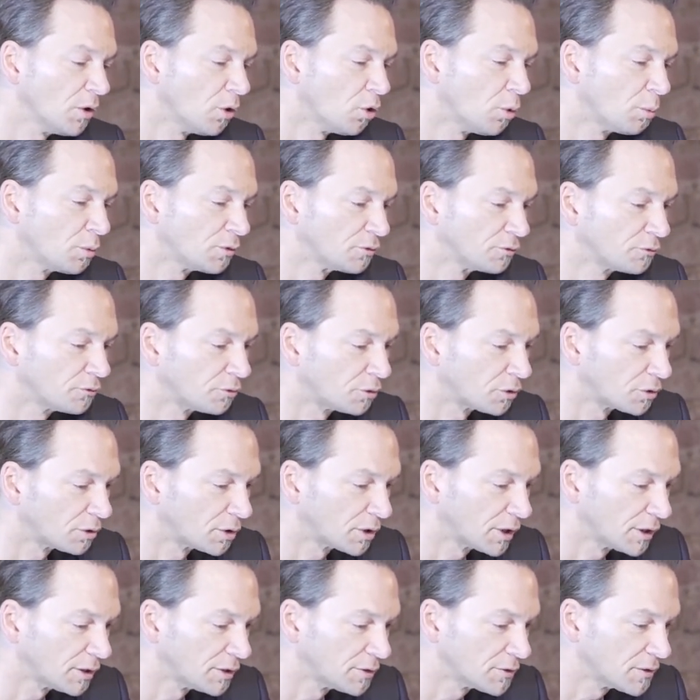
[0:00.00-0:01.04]
open for
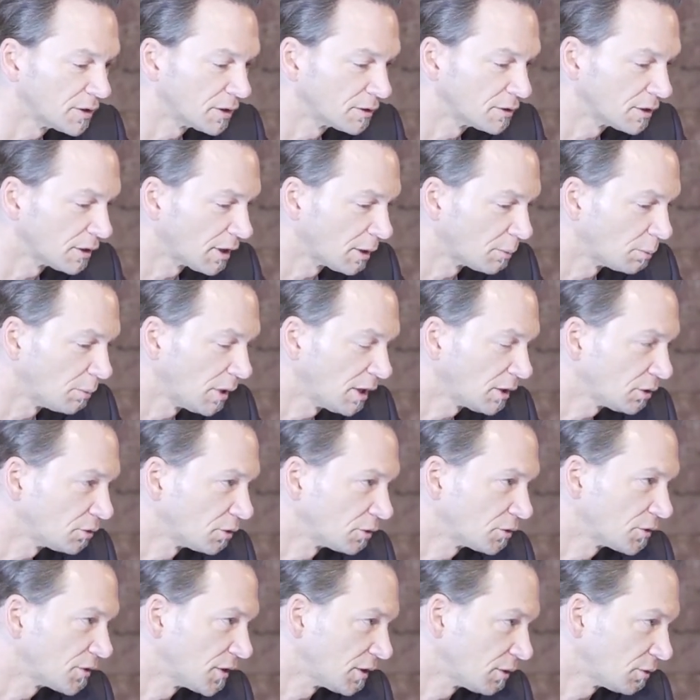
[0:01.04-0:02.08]
anything that I might
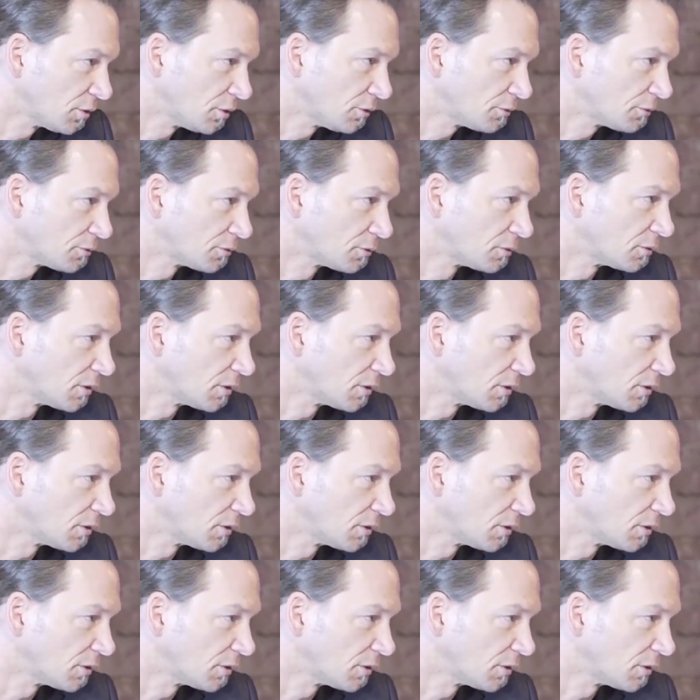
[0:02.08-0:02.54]
not think of